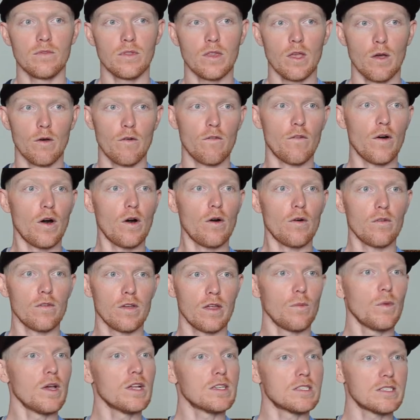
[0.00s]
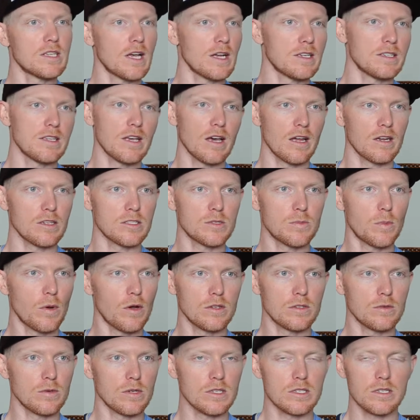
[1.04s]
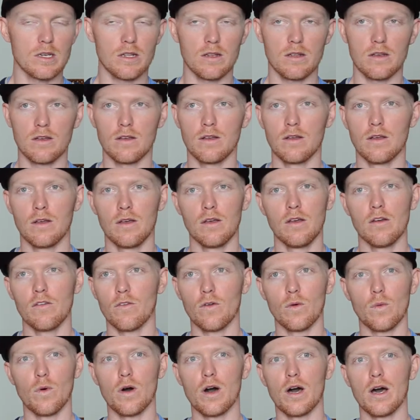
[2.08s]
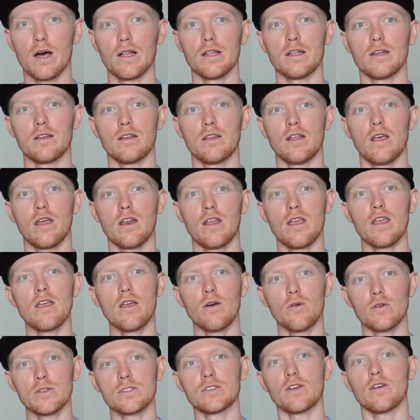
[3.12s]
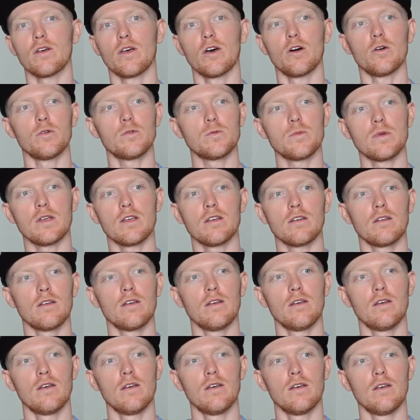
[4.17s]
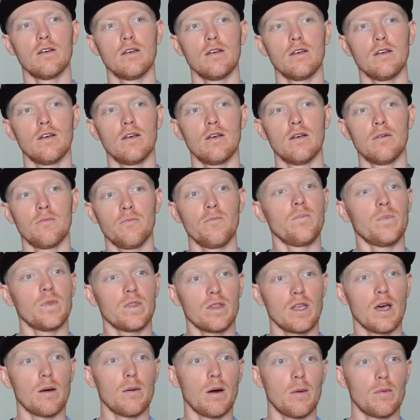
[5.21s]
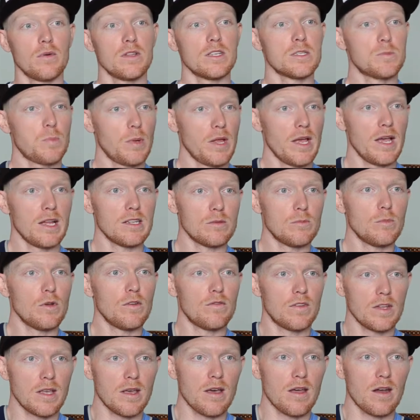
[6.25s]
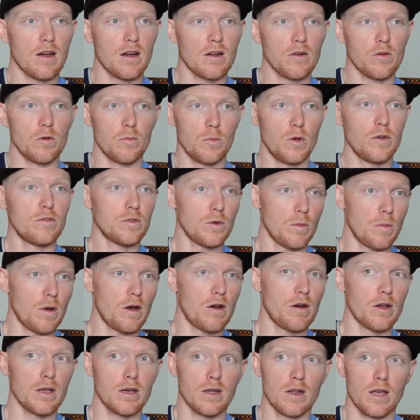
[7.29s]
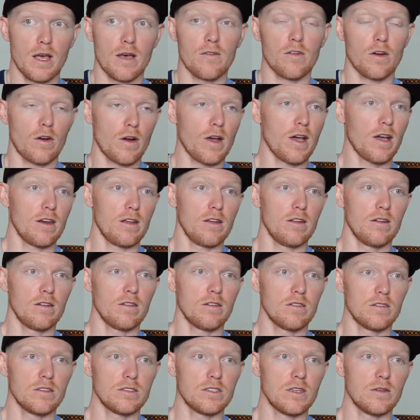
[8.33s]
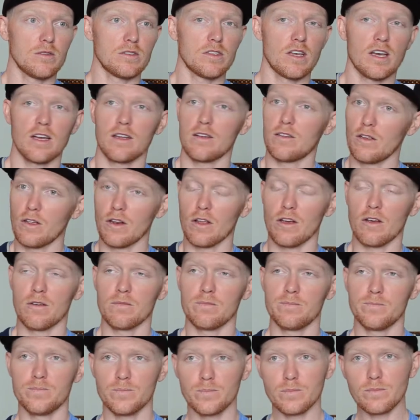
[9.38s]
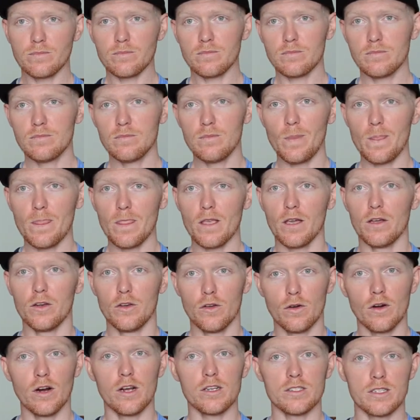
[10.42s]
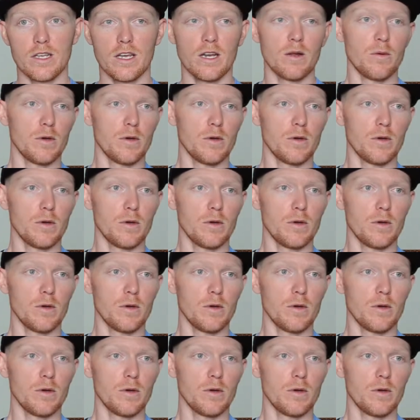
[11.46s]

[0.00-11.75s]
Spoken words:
evolve, and we'd sat down and spoke to each other for a while, and he also helped me come up with this plan to move to Canada or move to America to have a crack at it. Because he was like, enduro is going to